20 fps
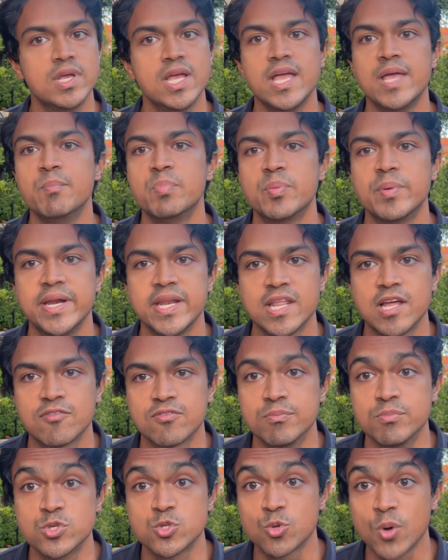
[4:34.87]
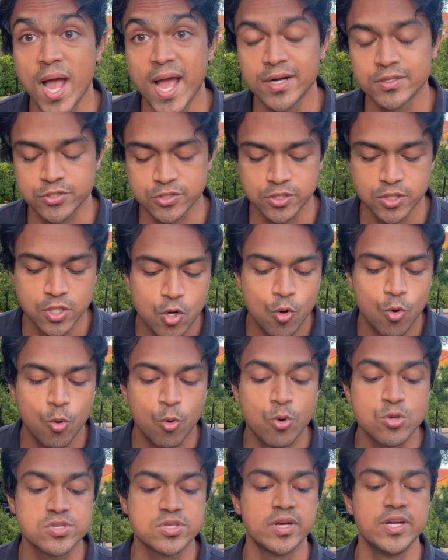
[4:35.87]
implementing that from scratch,
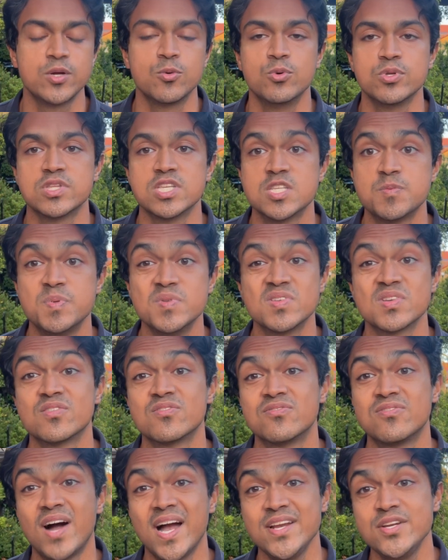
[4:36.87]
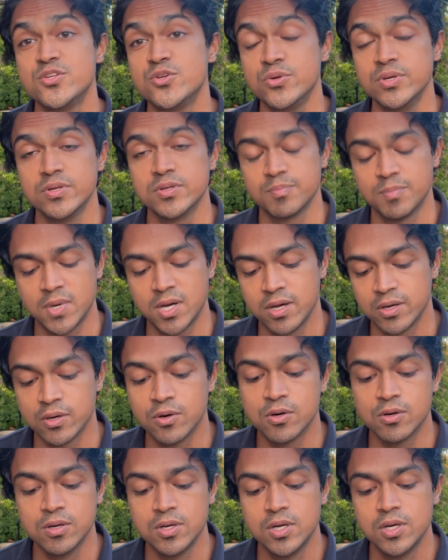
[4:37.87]
or starting with the specific fine-tuned
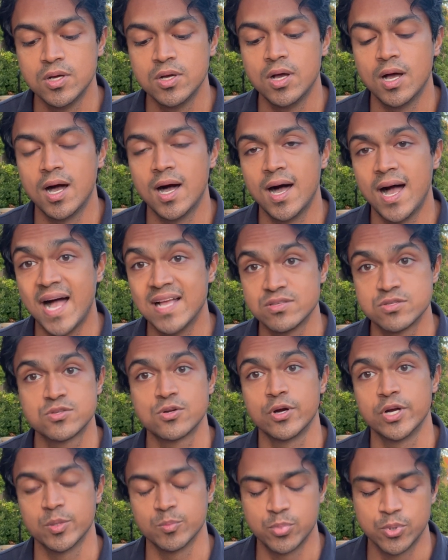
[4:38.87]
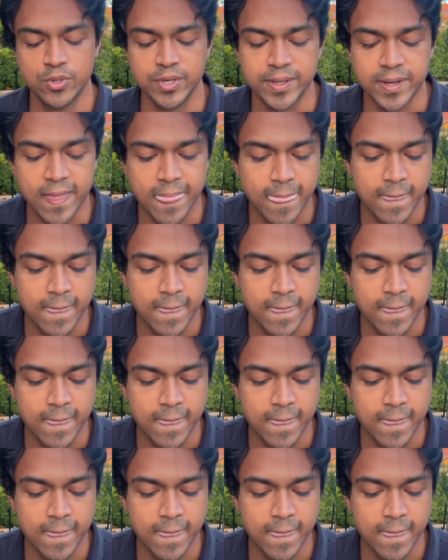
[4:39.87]
model as a starting point.